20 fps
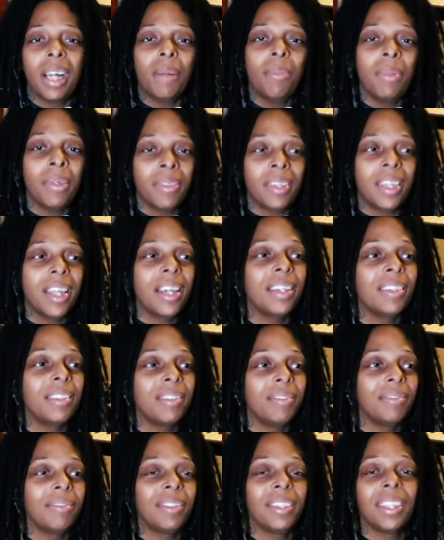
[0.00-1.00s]
How about that?
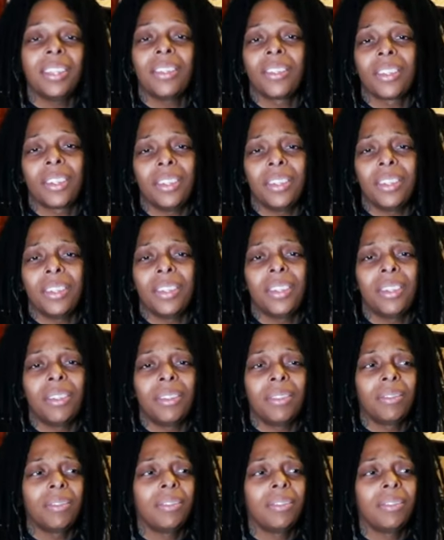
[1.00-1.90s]
That's good too.